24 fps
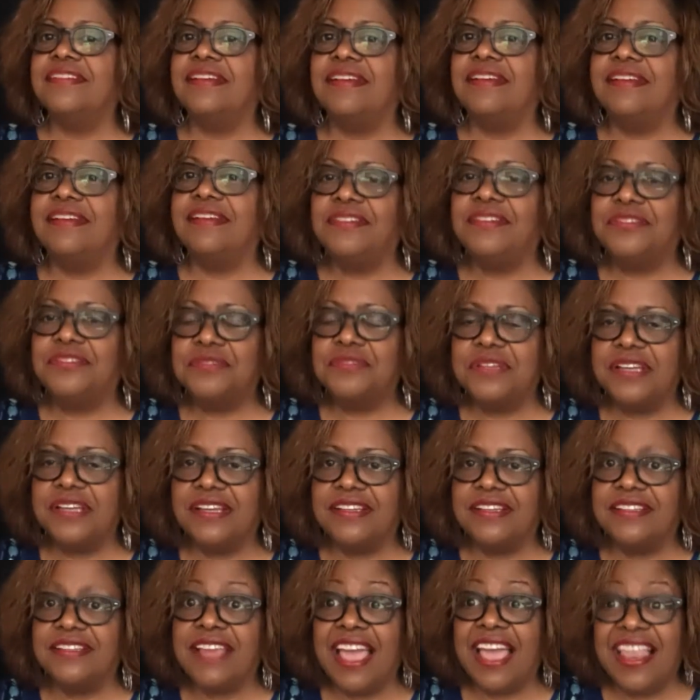doing
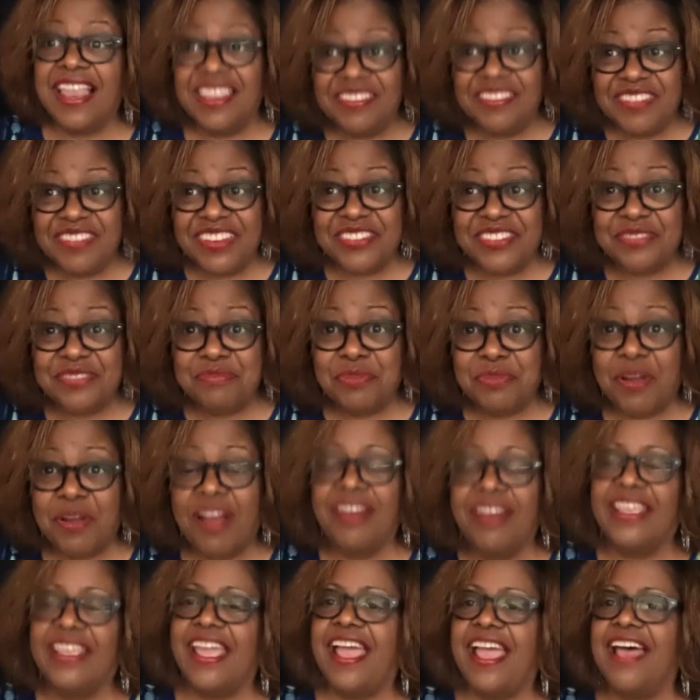a television
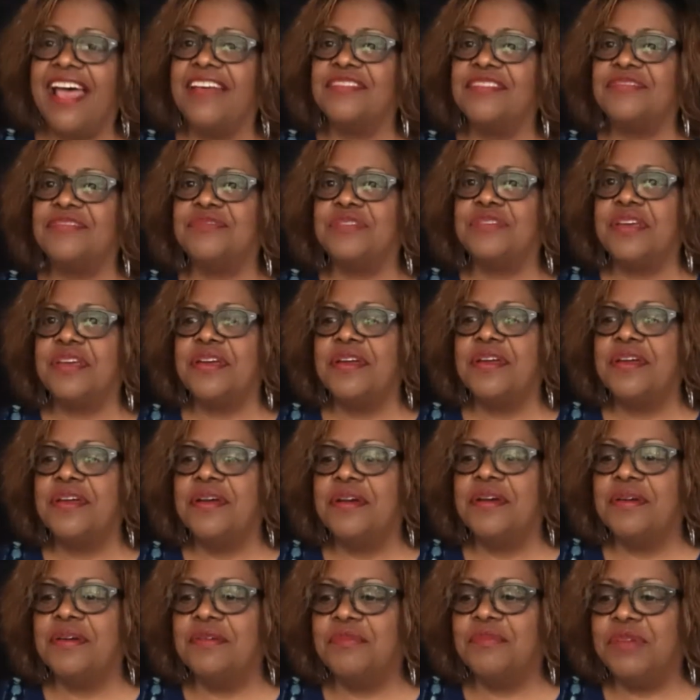broadcast
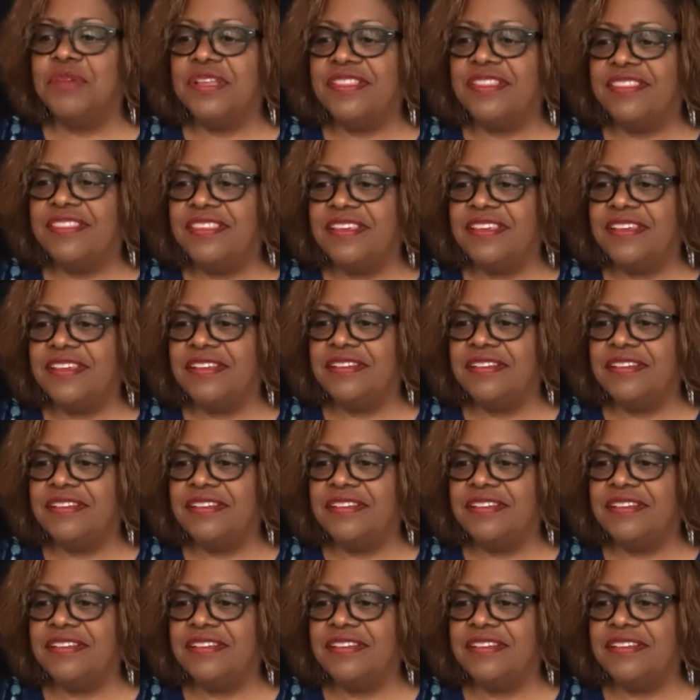with the